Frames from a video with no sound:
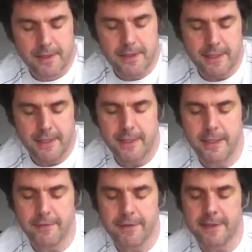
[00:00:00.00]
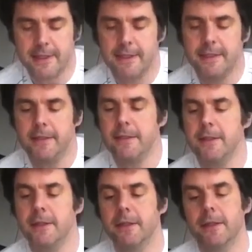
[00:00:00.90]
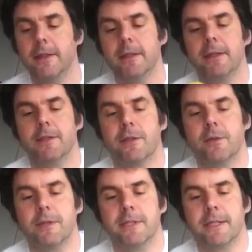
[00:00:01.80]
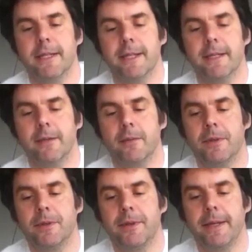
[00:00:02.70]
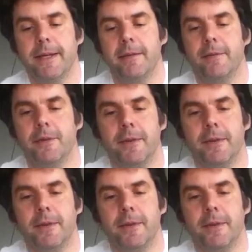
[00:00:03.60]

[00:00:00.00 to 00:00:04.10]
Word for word: tie that up. Stick it in there. So once again, what do you have?